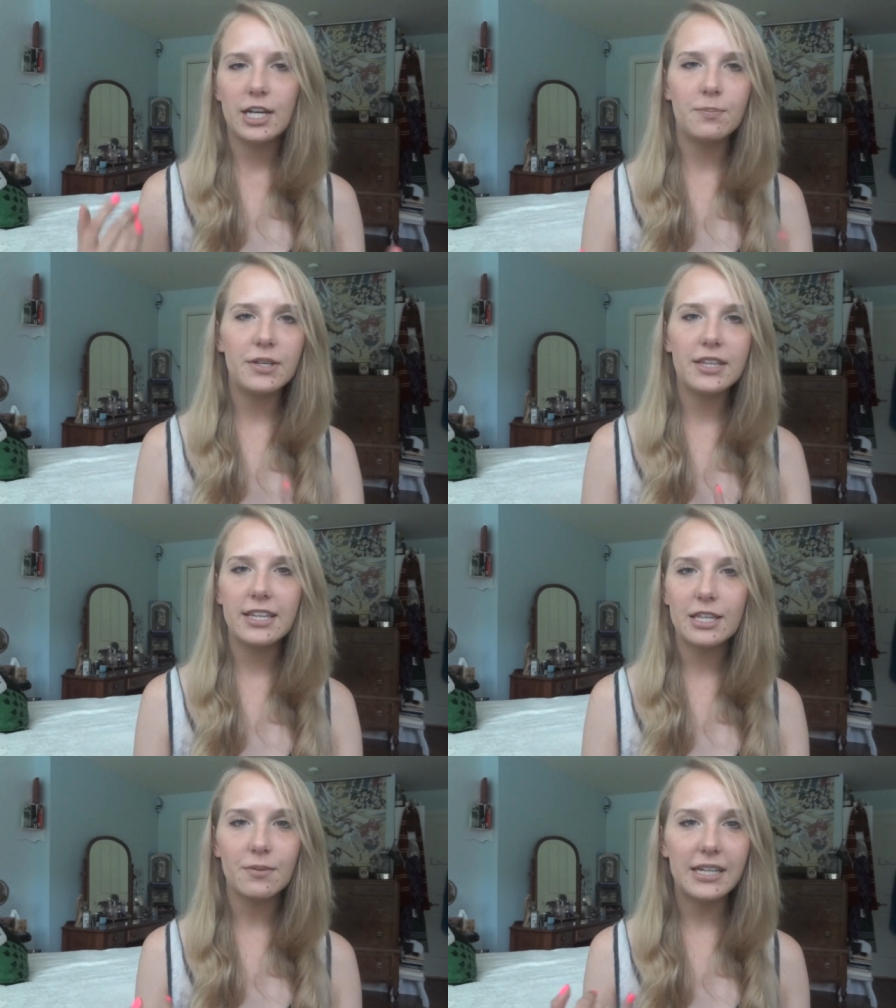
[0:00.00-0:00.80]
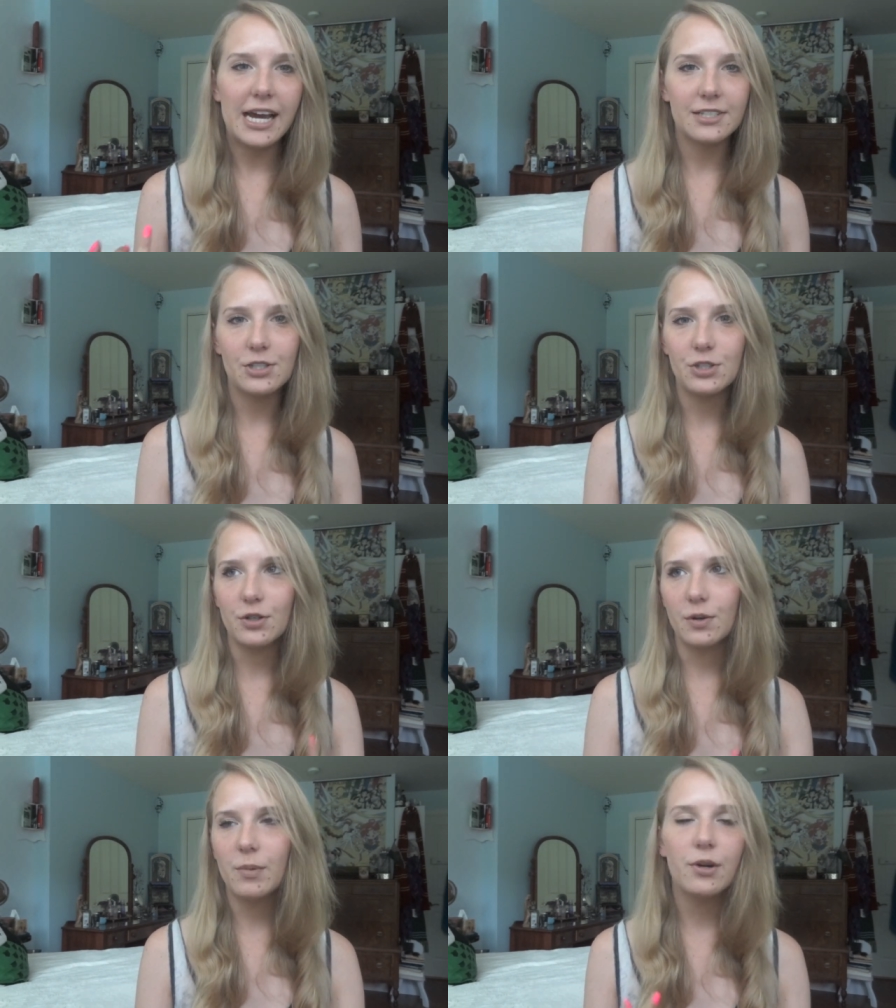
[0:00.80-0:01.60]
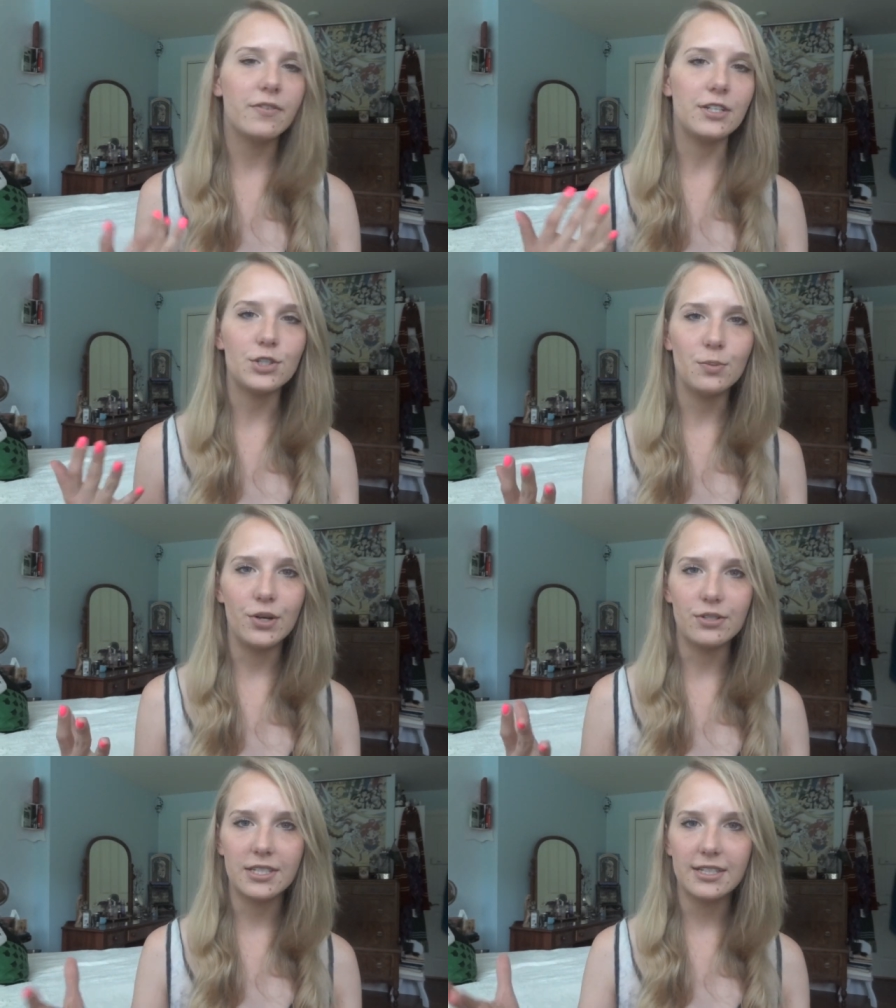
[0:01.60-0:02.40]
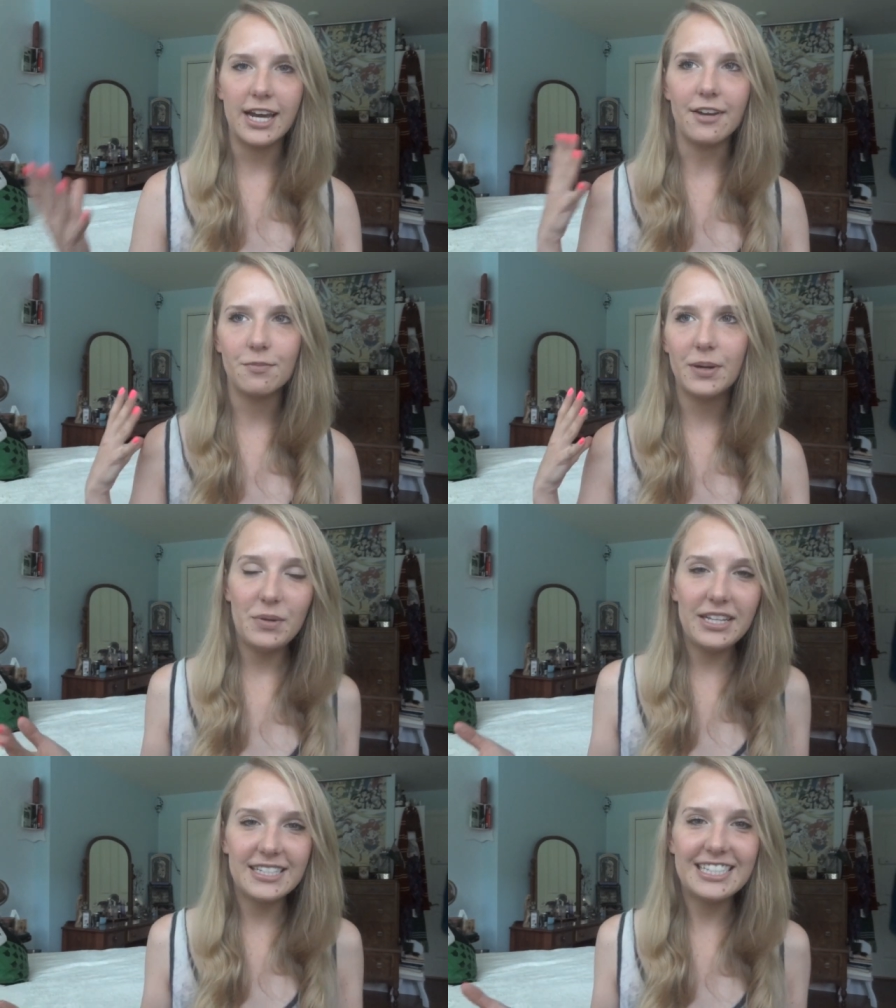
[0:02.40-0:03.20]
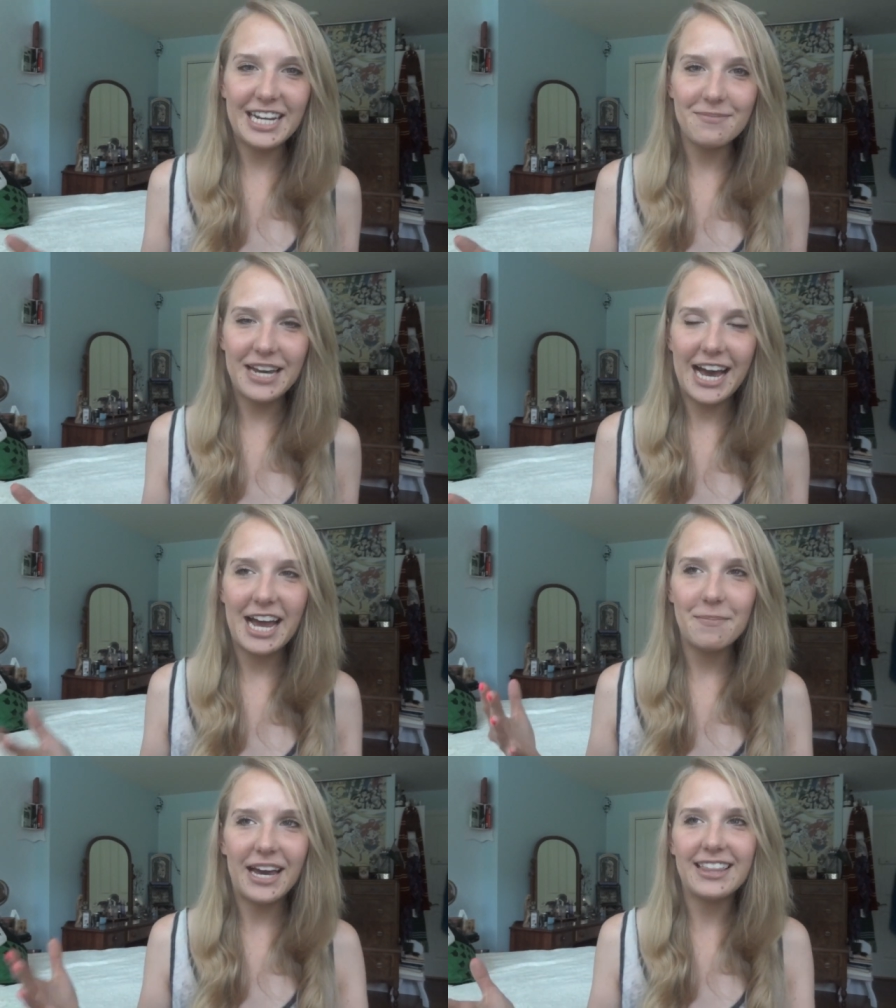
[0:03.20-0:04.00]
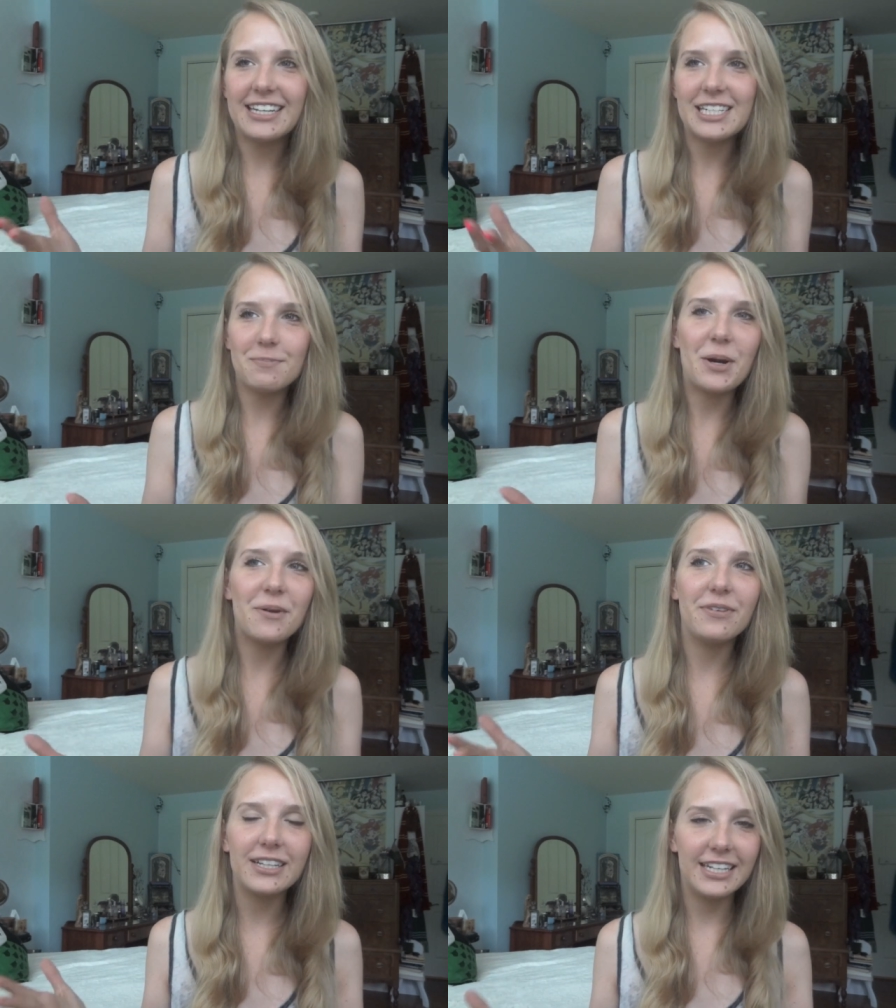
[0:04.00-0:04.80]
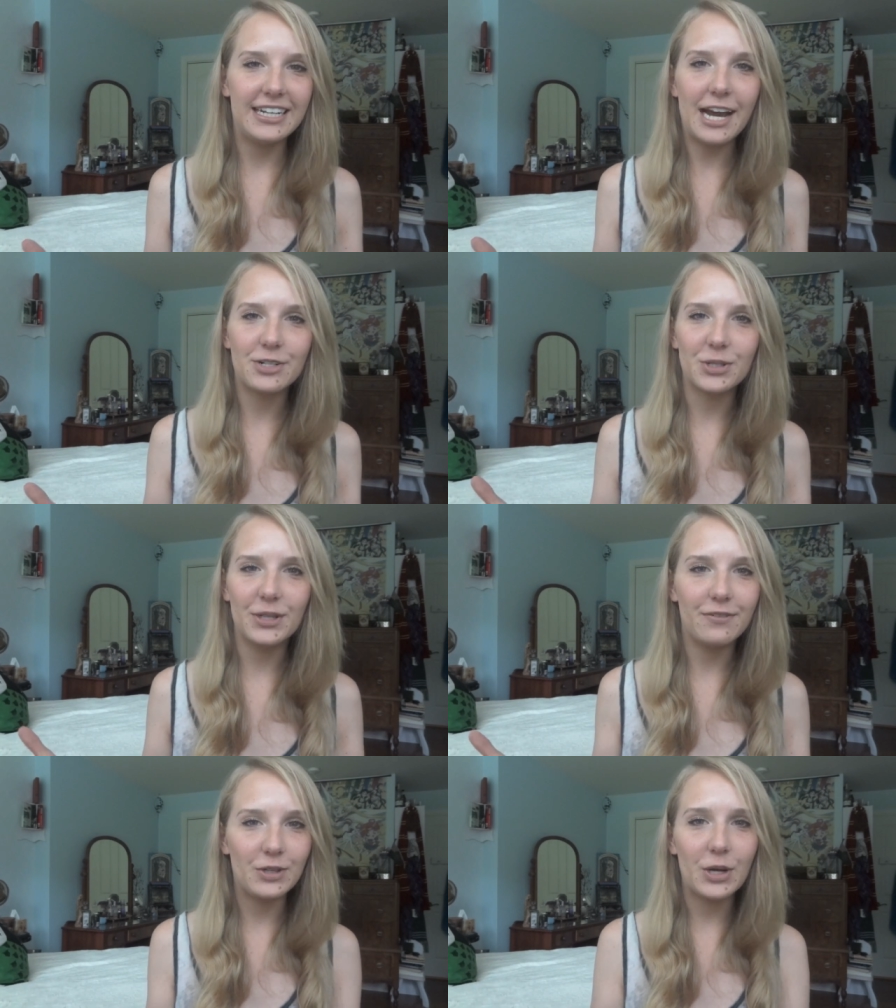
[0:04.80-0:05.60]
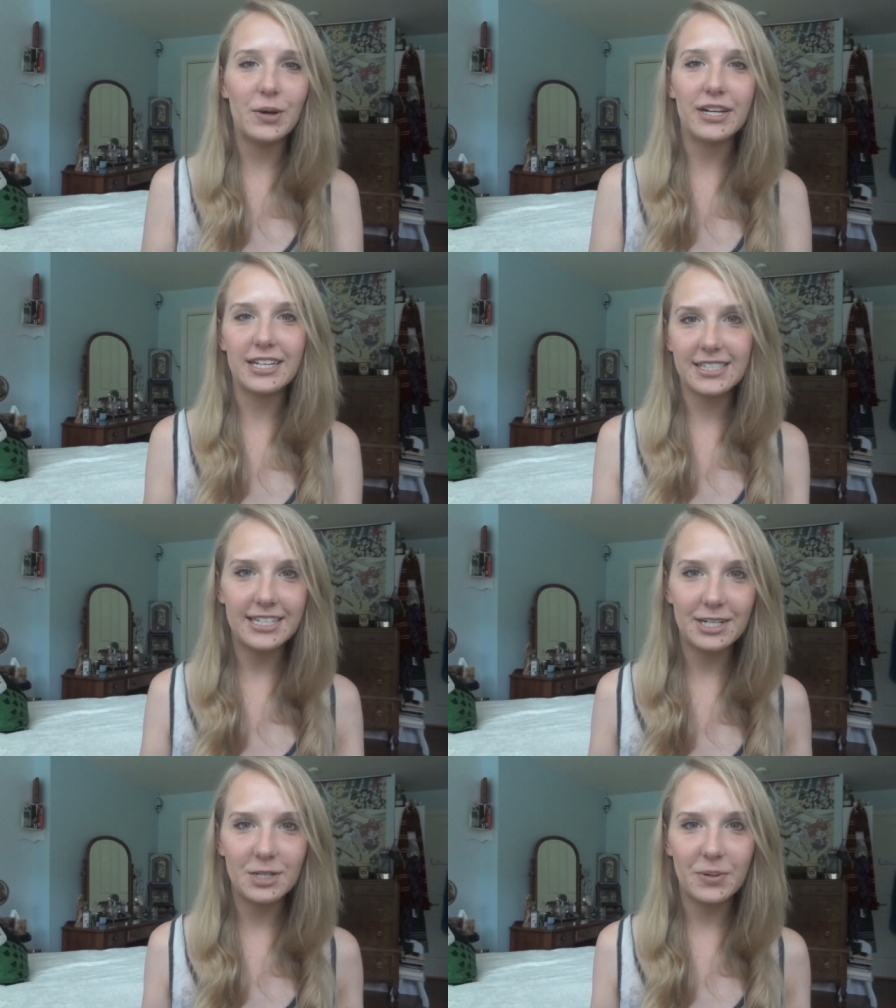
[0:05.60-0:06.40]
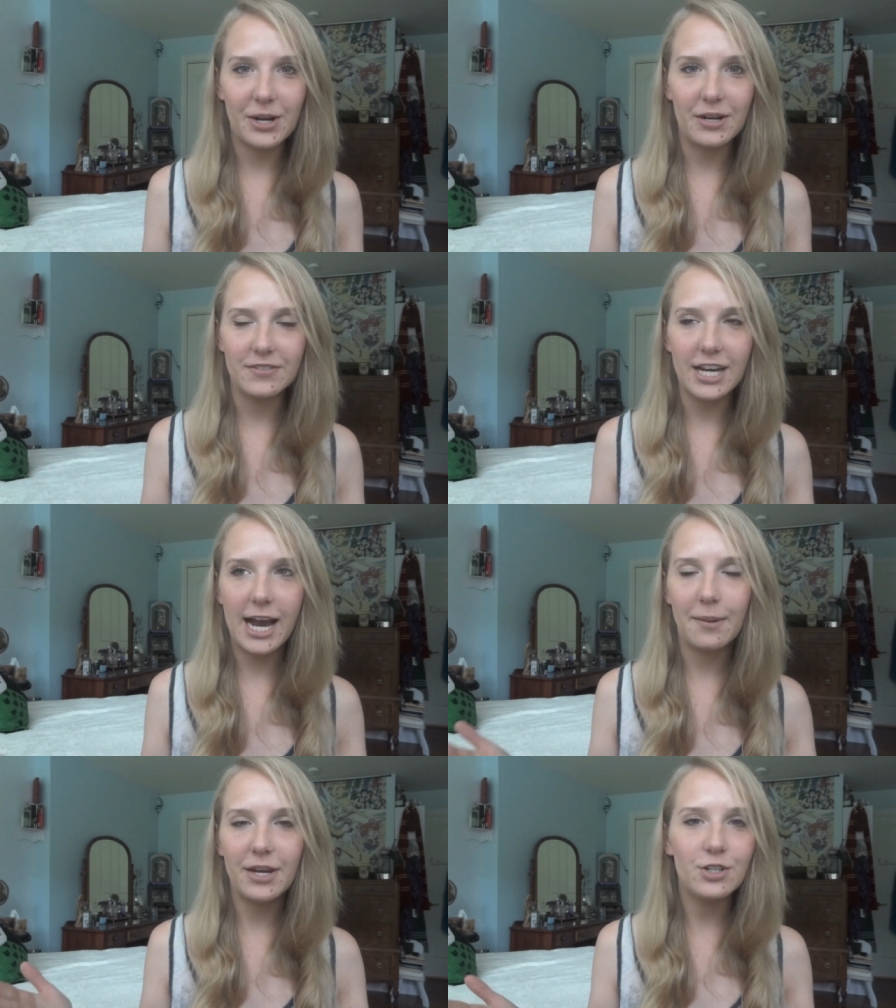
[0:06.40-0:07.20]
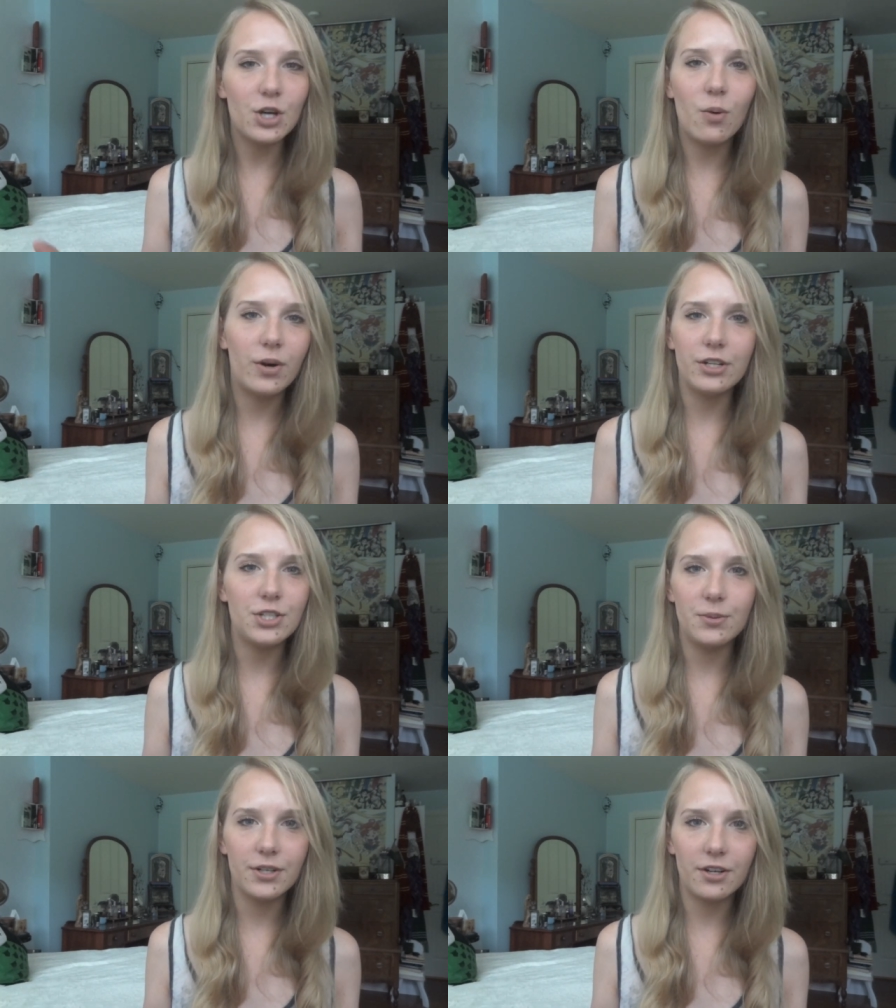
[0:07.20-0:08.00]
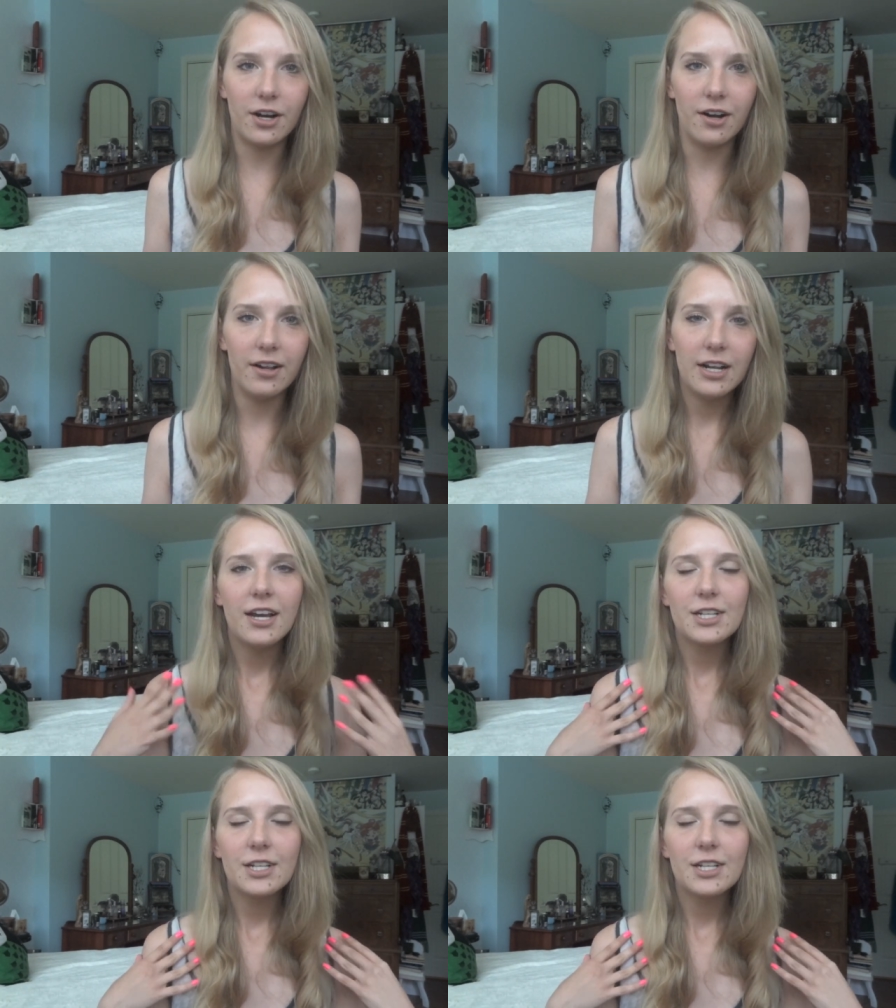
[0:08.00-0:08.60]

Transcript: it could be the thing that relaxes you or motivates you most in life. But at the same time, I think it's perfectly natural if you go an extended period of time and don't want to do it at all.